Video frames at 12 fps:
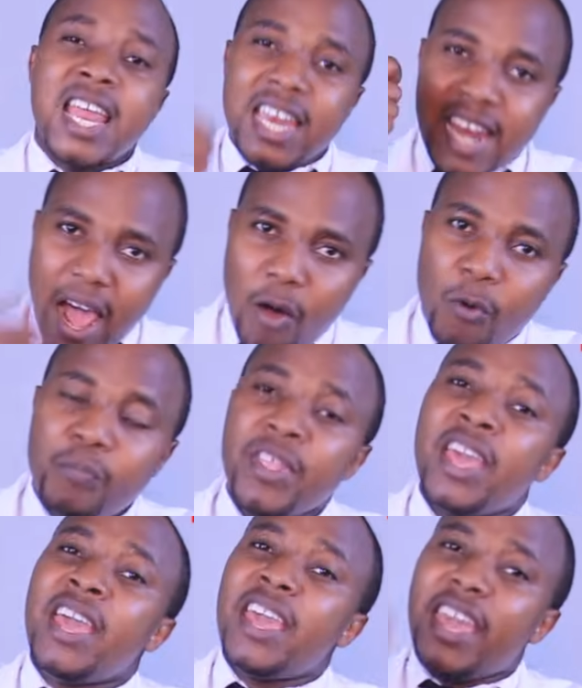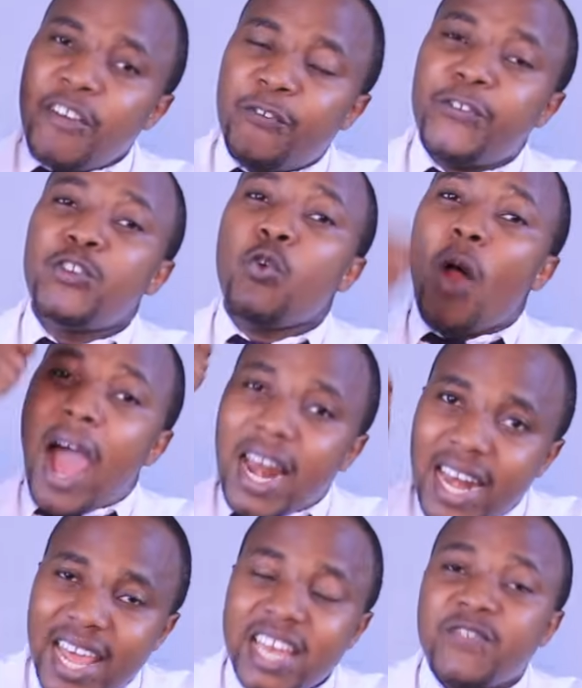Now, if you are
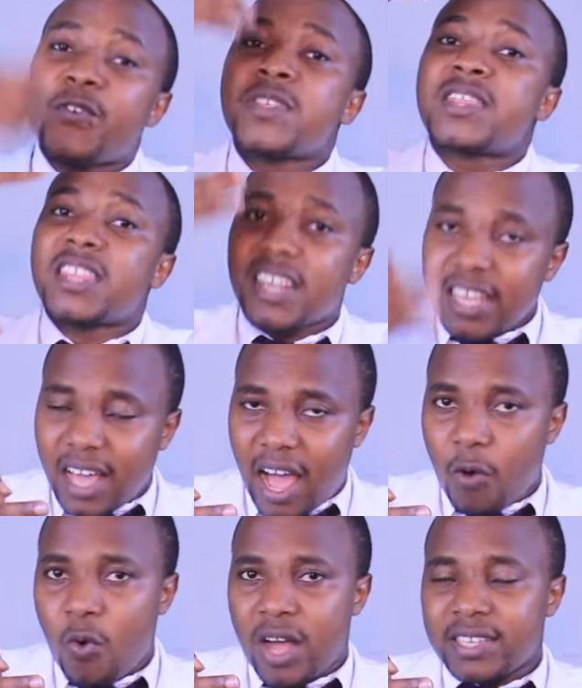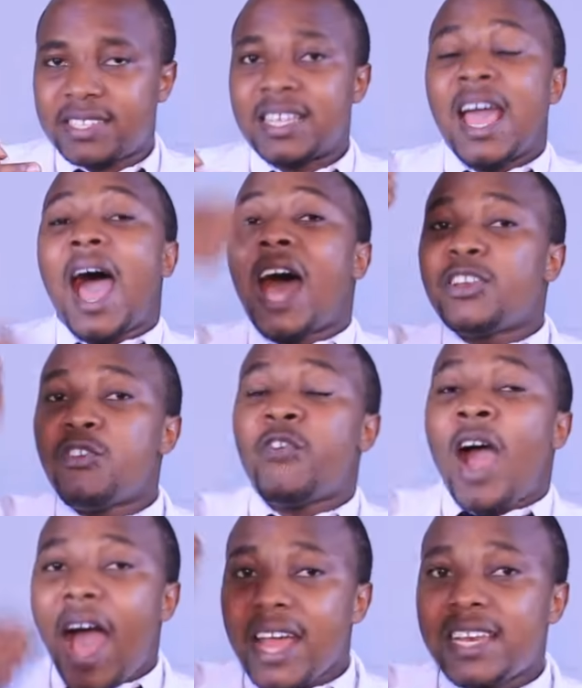late for 3 hours and you've
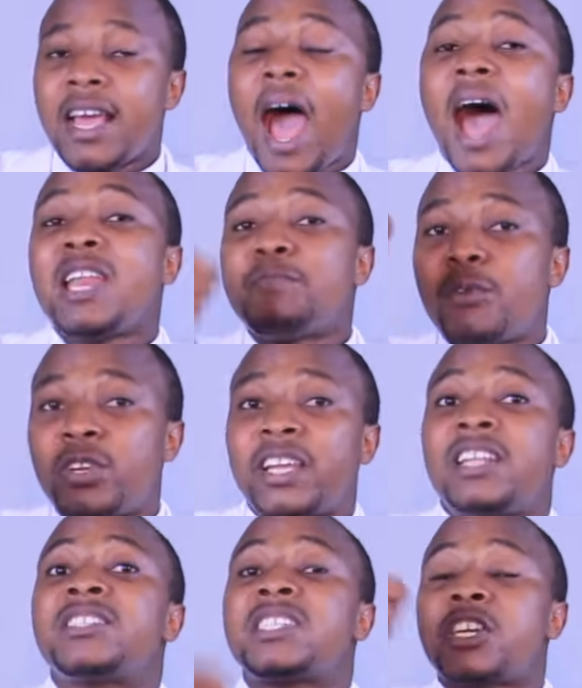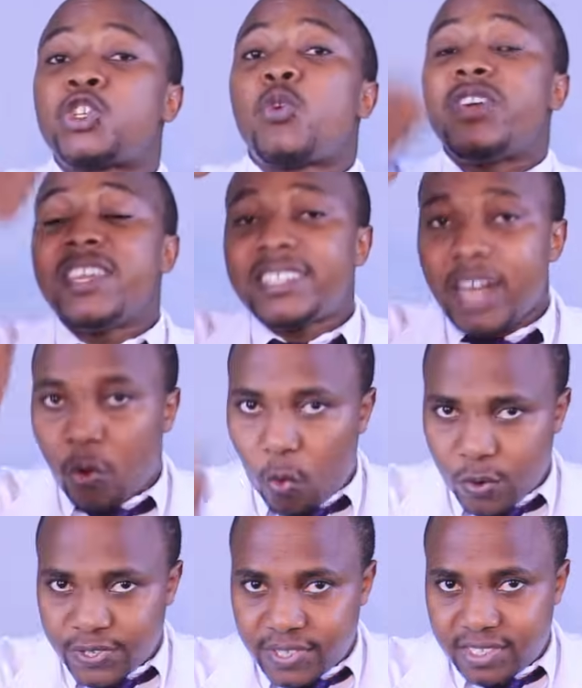had unprotected sexual
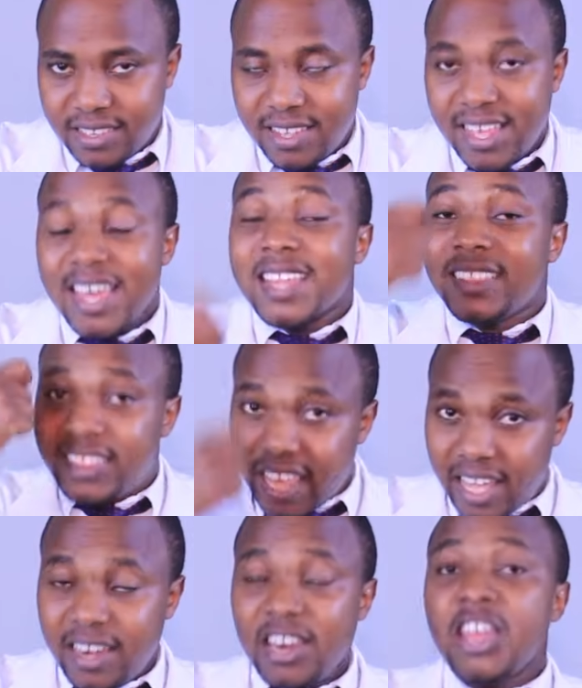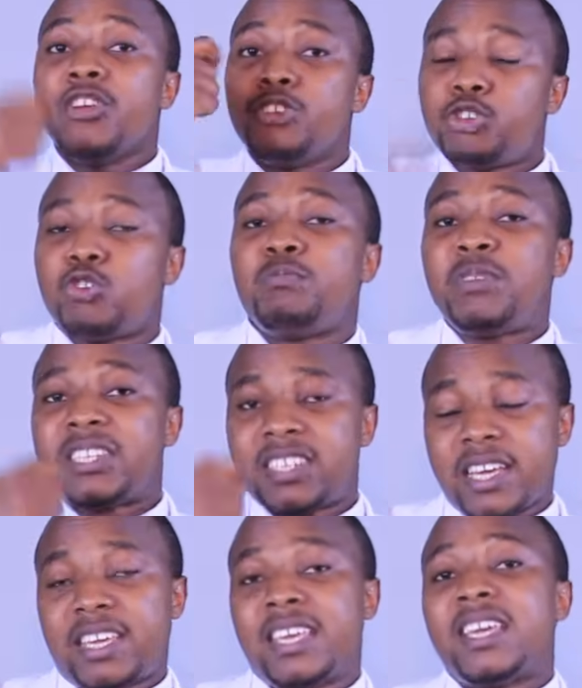intercourse, then you should be
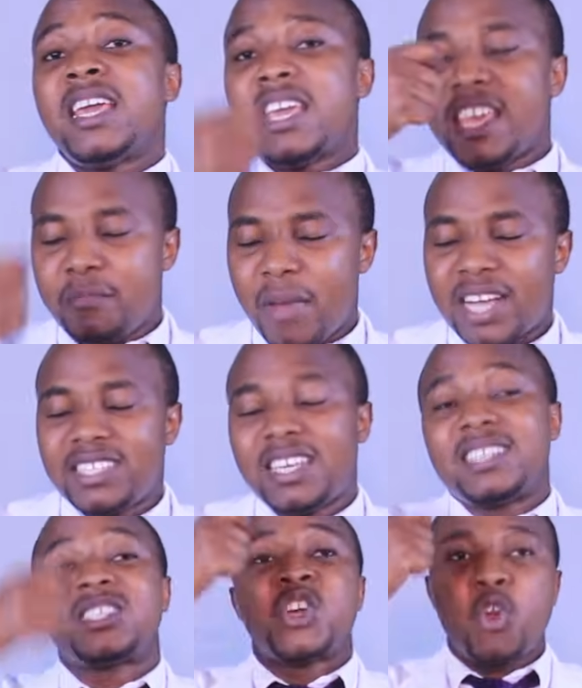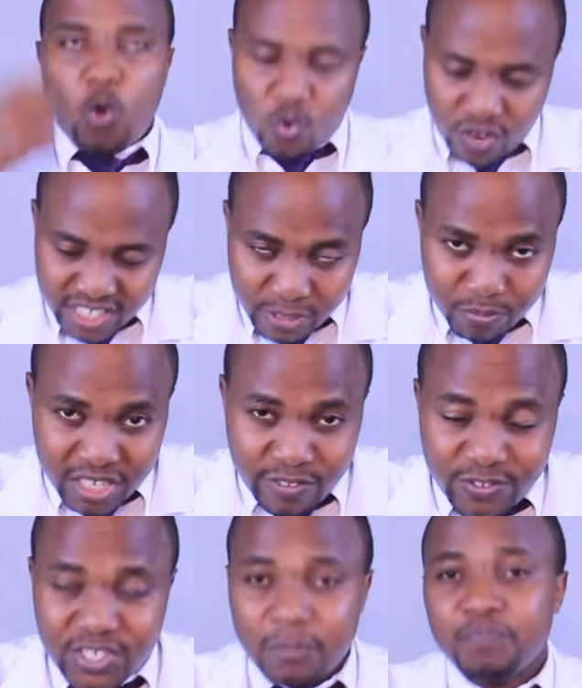taking emergence
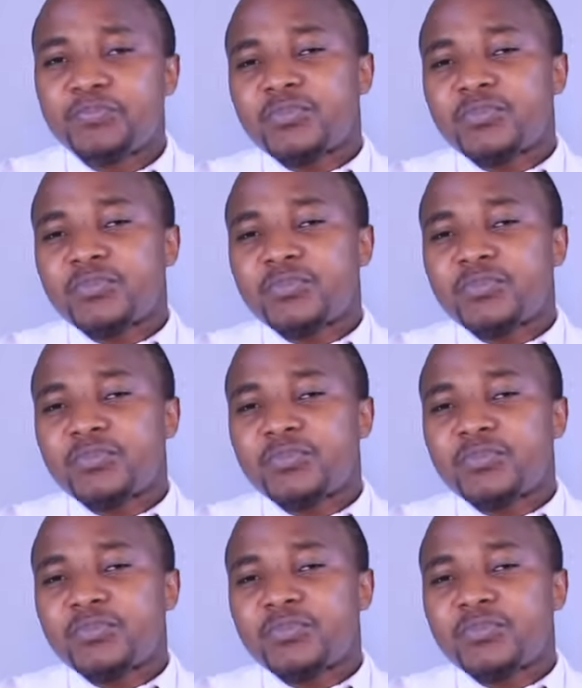contraceptives.